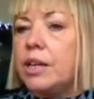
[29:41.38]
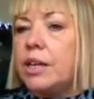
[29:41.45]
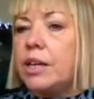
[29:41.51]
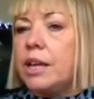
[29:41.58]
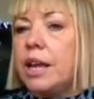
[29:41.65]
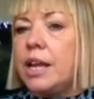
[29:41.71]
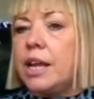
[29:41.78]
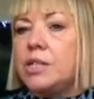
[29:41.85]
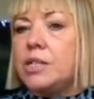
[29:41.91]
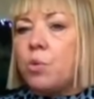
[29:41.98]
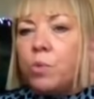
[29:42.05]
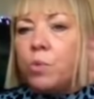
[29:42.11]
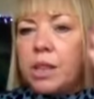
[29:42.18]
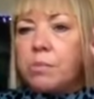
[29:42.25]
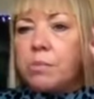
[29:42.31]
and it's
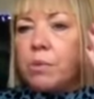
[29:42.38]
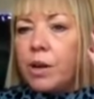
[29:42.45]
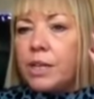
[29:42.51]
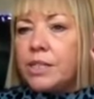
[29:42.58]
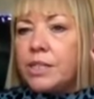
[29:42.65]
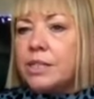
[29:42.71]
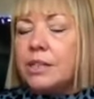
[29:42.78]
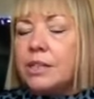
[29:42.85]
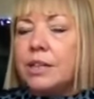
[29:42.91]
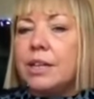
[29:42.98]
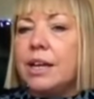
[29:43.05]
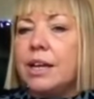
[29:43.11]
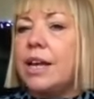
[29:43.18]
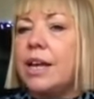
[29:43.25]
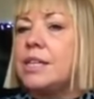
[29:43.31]
all in the mind,
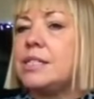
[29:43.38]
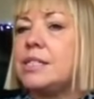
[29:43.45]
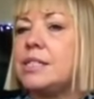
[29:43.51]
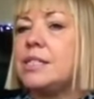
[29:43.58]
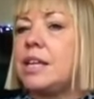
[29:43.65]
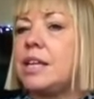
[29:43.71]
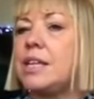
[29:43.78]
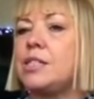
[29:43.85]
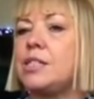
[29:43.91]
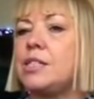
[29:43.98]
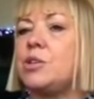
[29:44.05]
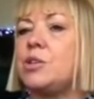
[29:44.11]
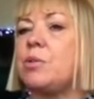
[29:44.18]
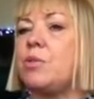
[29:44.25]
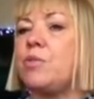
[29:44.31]
and it's nothing to
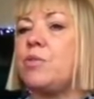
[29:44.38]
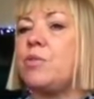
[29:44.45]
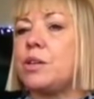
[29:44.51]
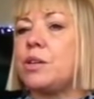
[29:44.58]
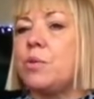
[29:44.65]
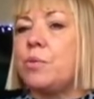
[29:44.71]
do with the physical.